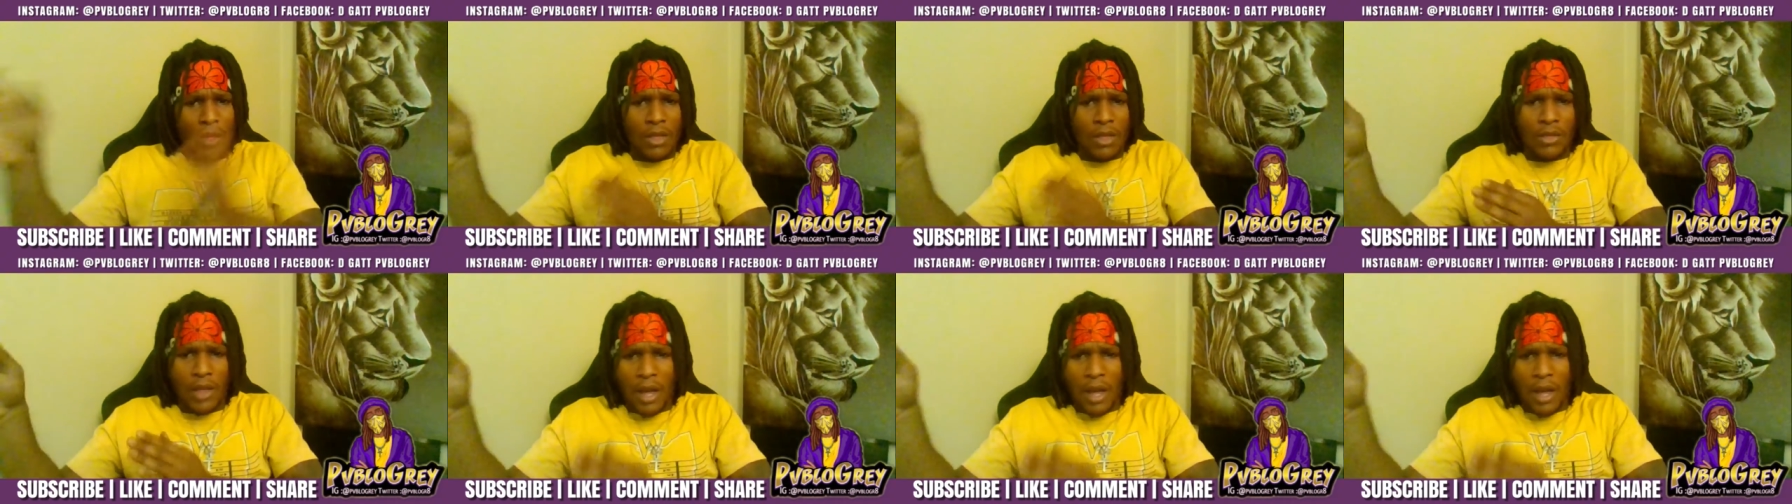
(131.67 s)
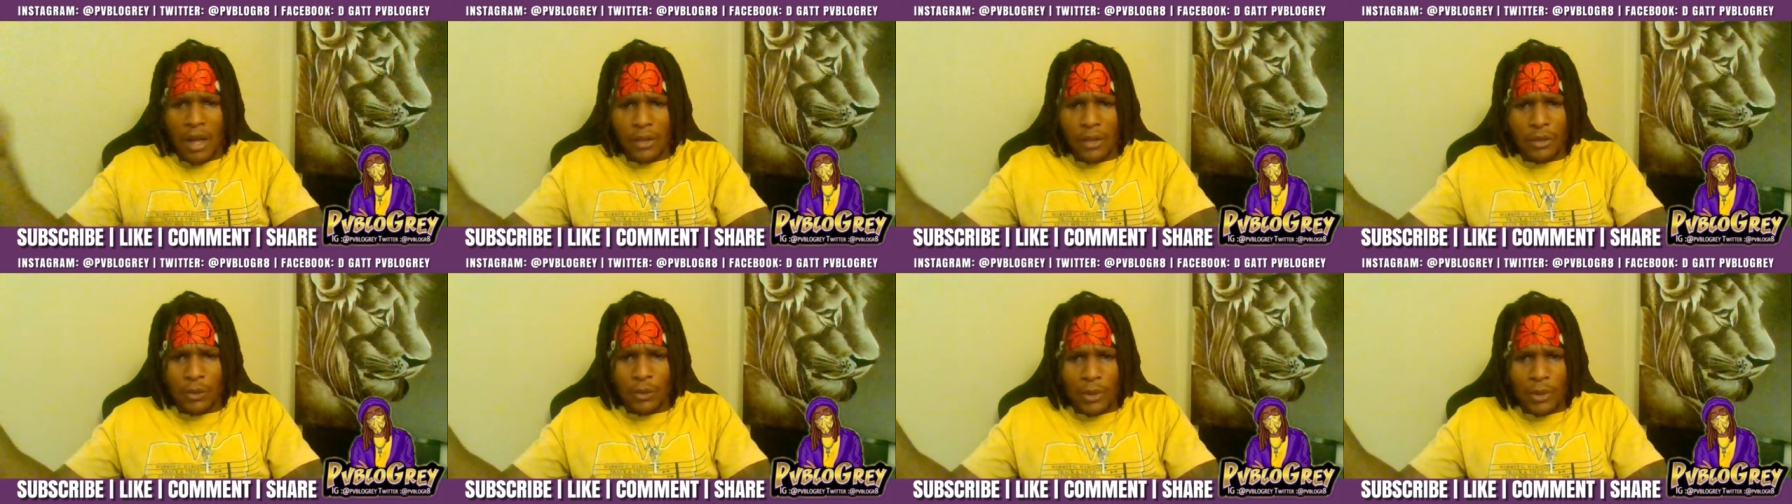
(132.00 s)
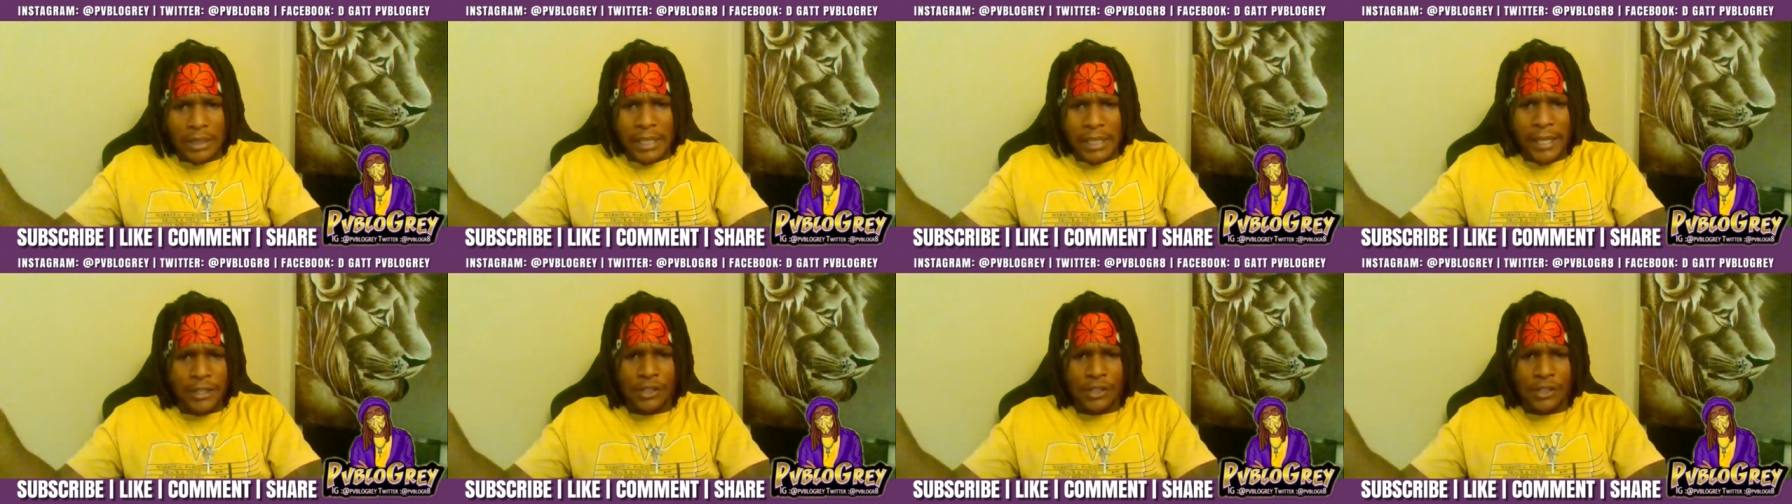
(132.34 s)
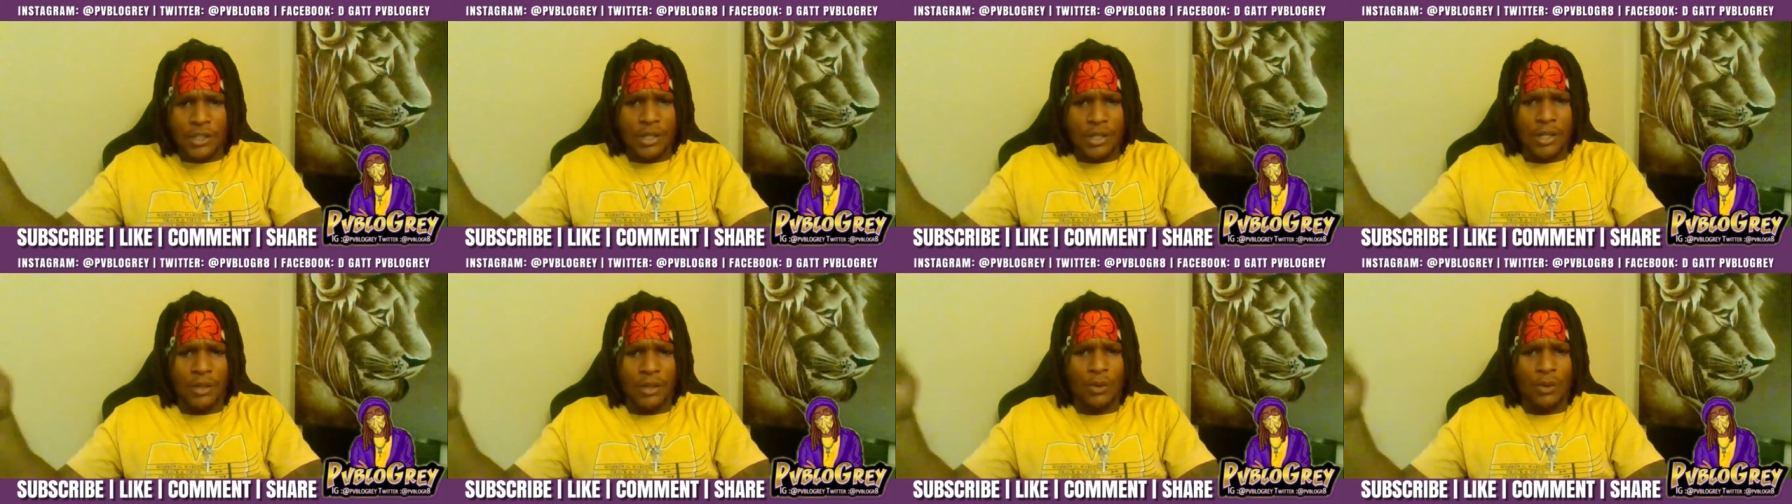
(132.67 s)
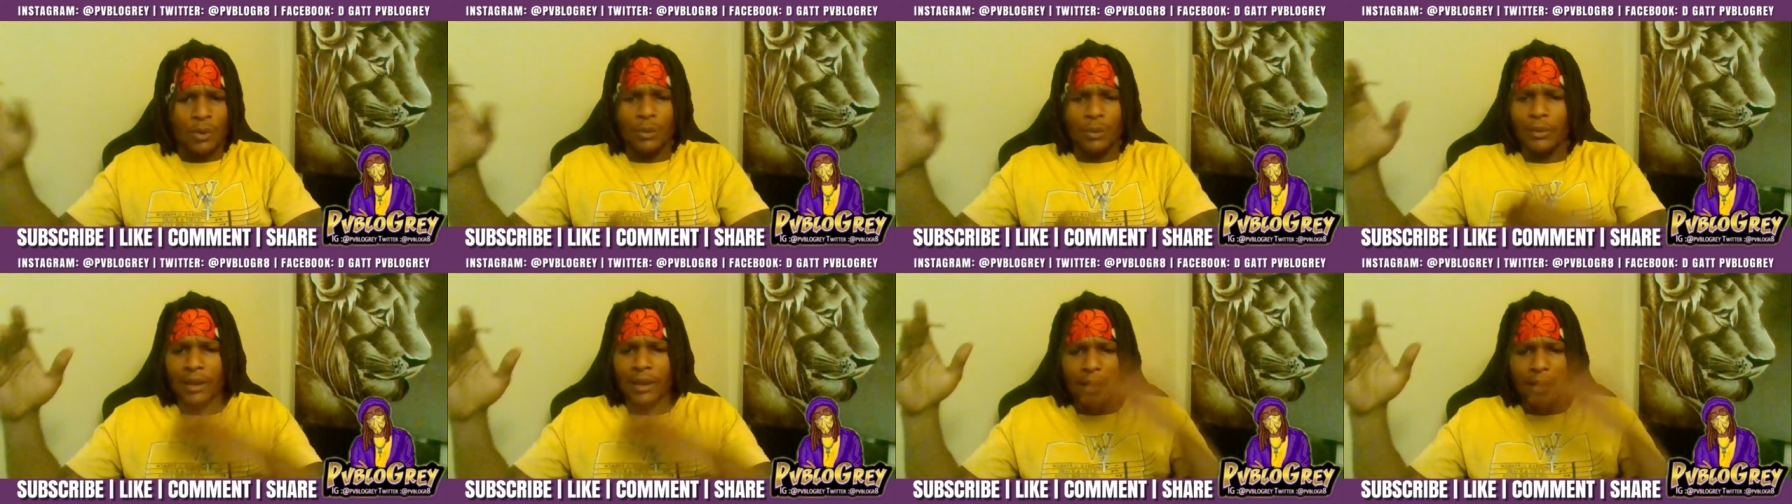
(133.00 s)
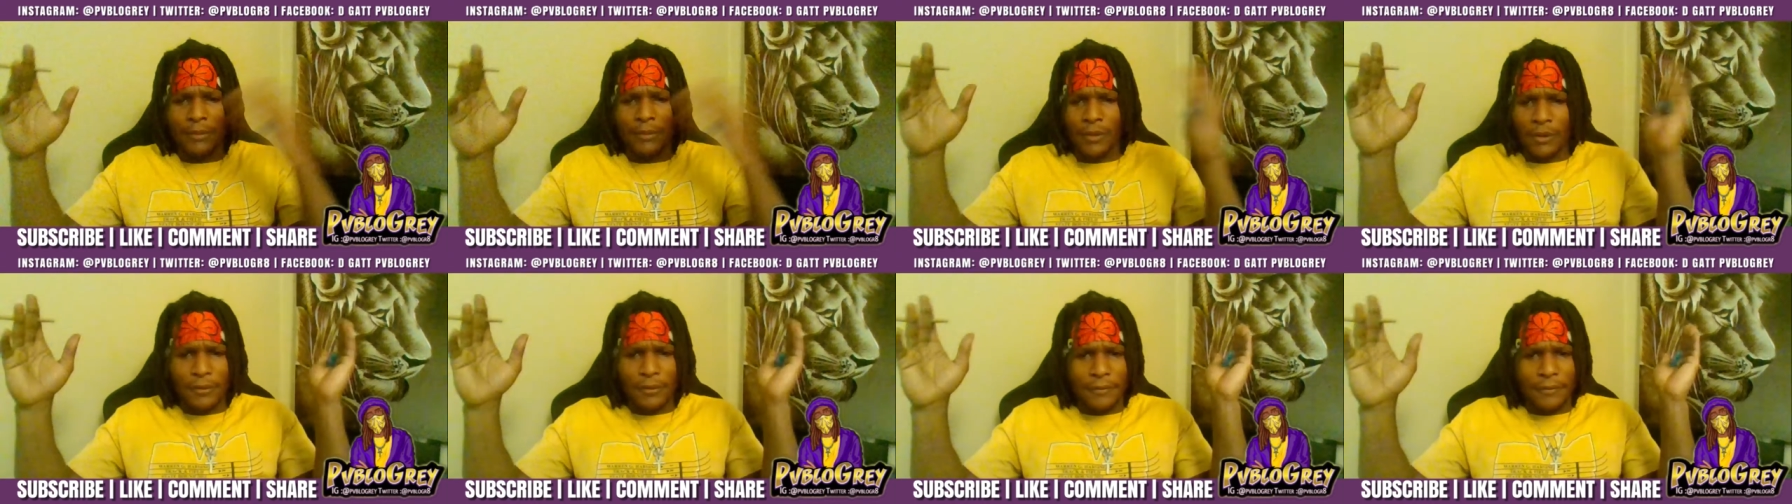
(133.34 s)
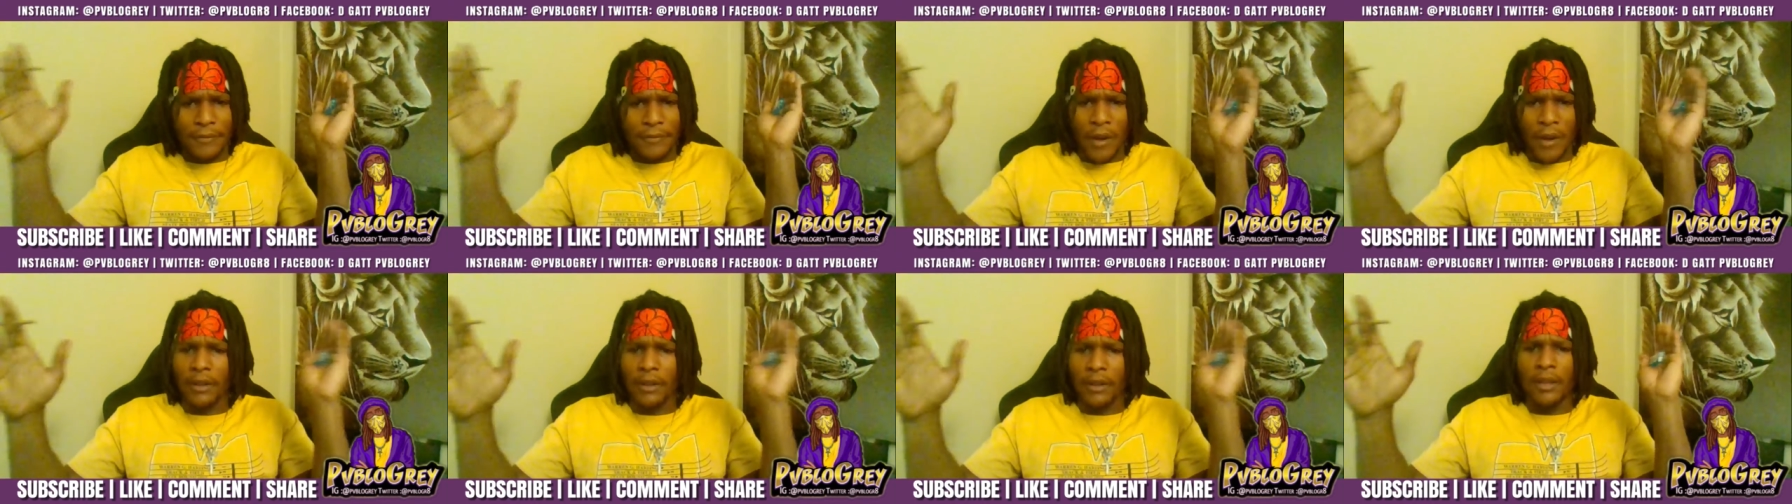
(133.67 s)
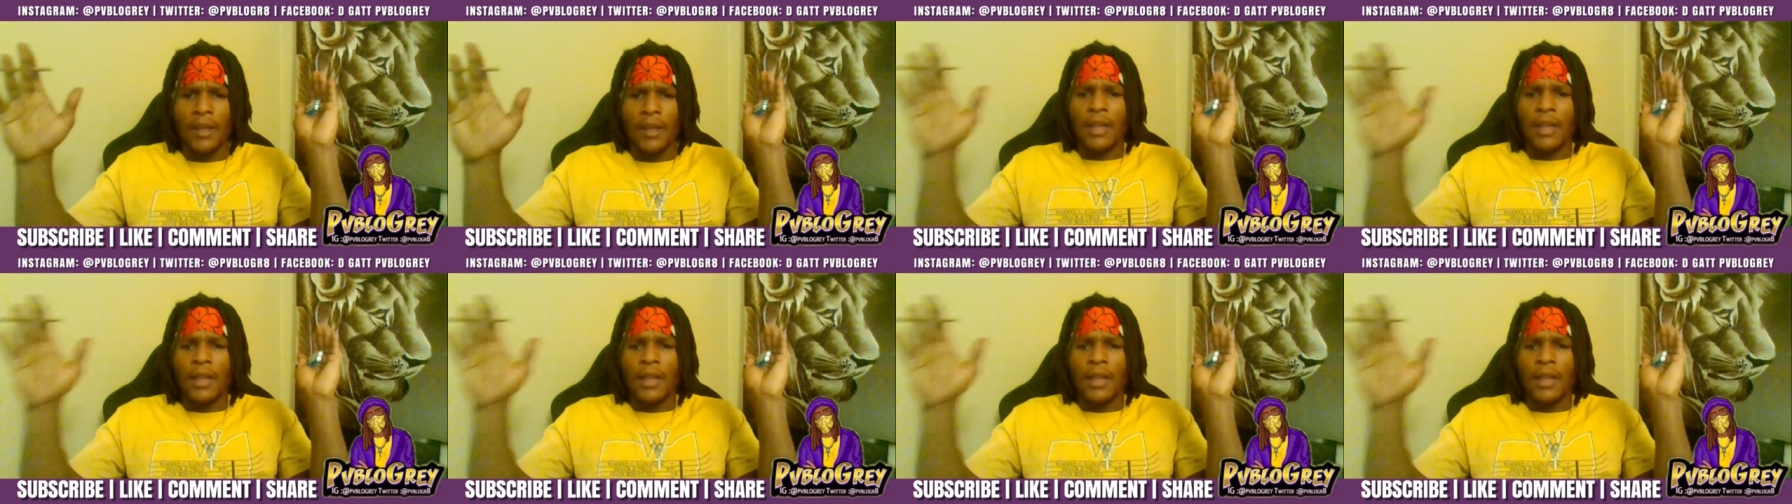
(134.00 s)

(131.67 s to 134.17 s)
the other election, or whatever the fuck.